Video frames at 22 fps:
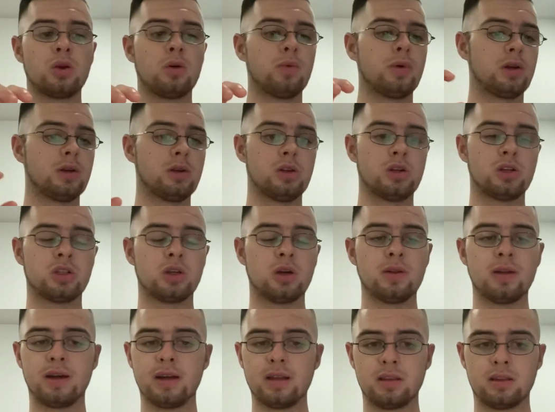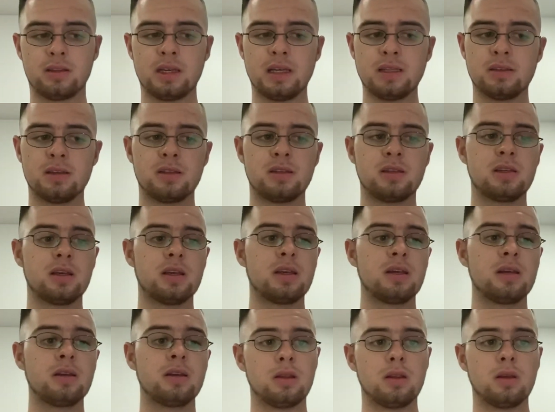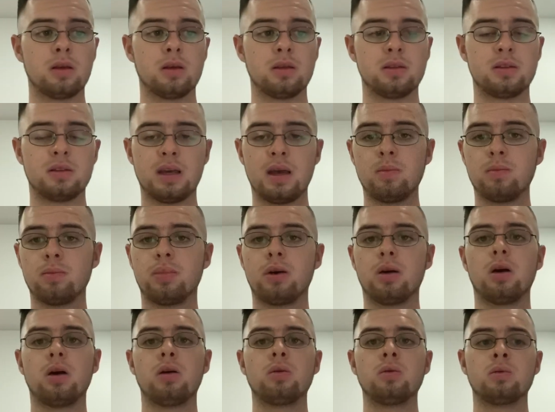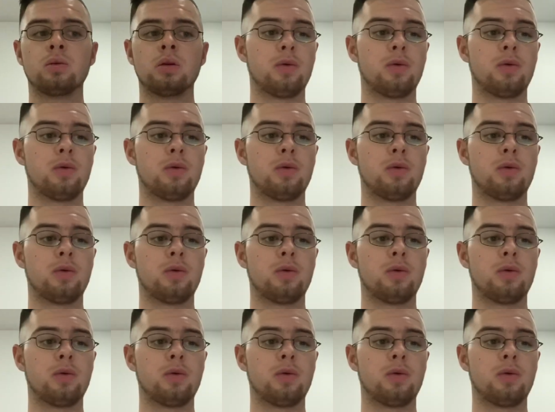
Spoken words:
We've got to show that intensity, the tempo.